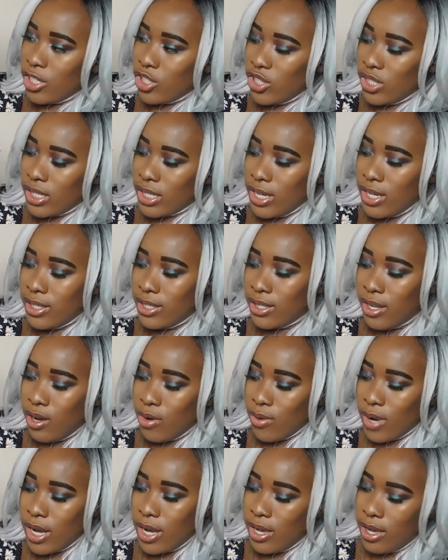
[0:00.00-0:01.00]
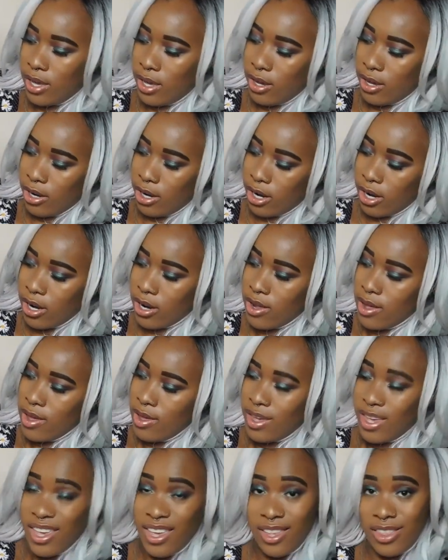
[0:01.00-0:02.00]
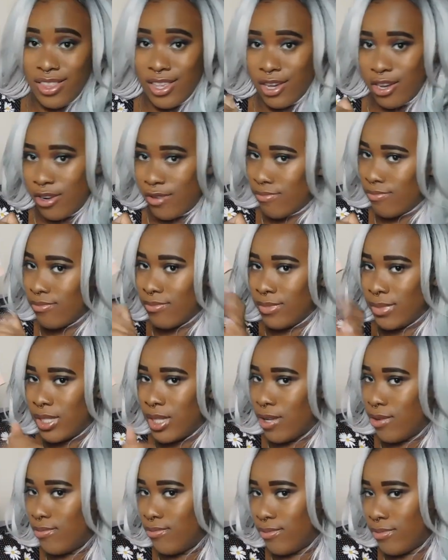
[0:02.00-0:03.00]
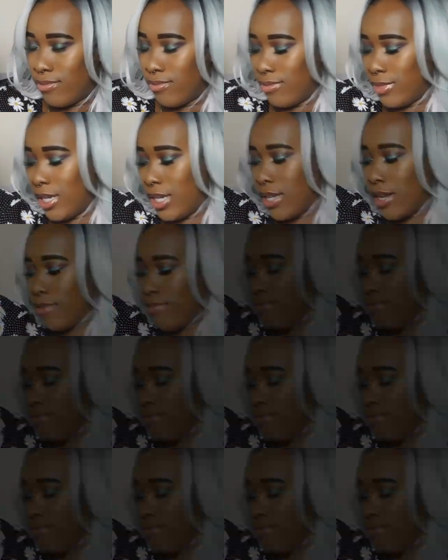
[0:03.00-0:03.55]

It just cuts out right here and there. So, you know.